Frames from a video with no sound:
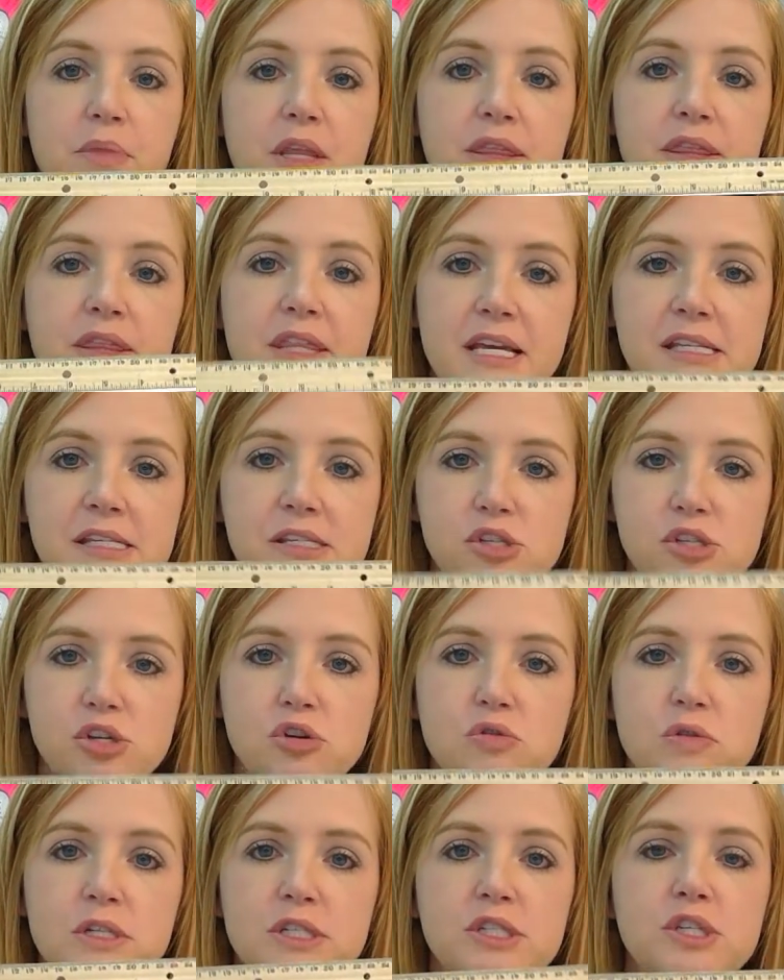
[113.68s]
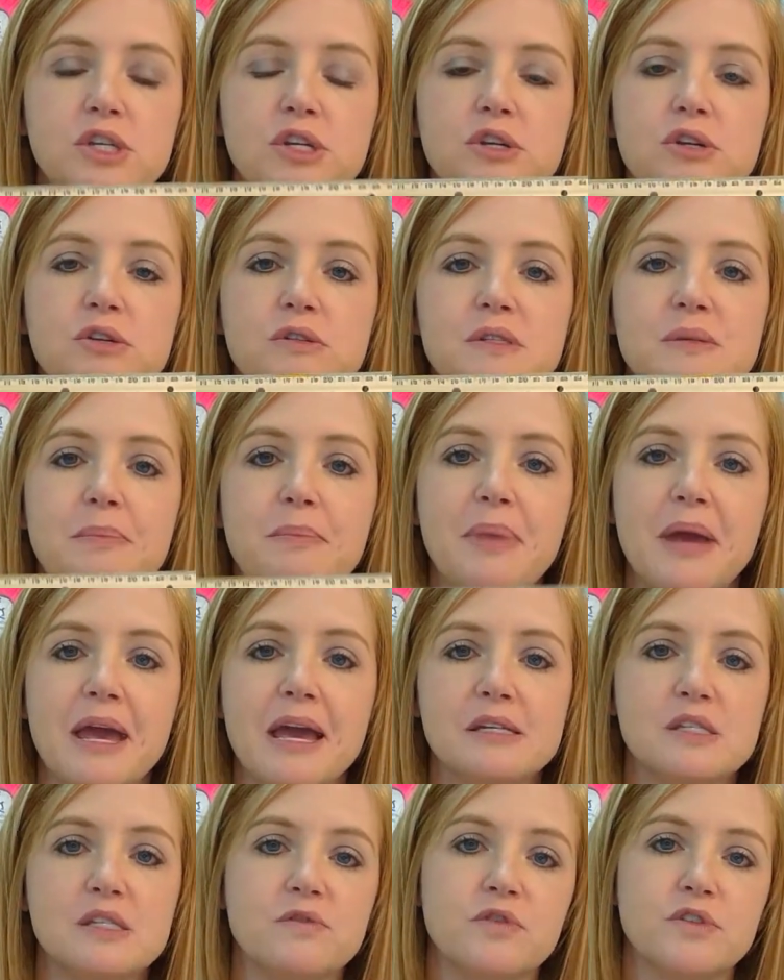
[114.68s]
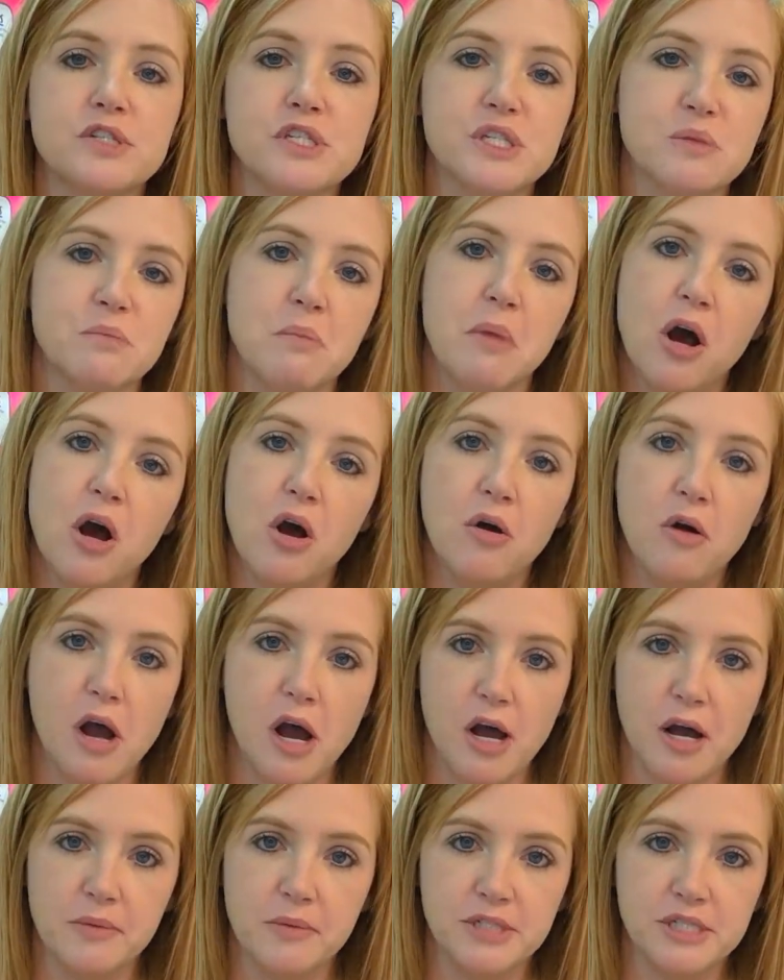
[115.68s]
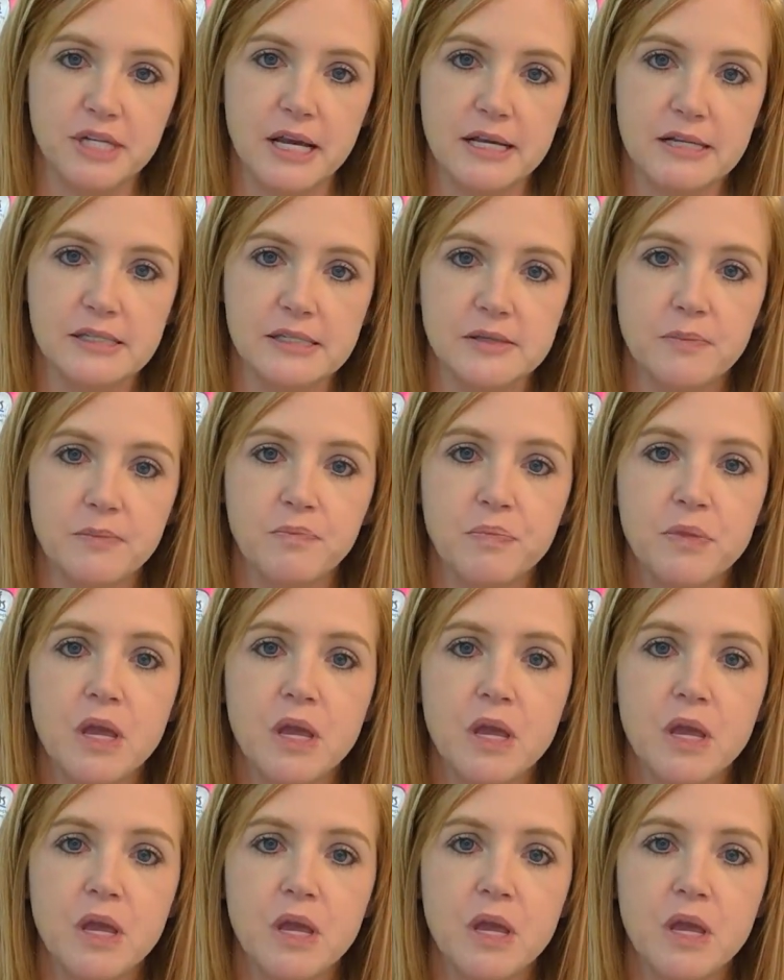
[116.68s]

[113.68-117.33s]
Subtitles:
This tool is used best for small objects.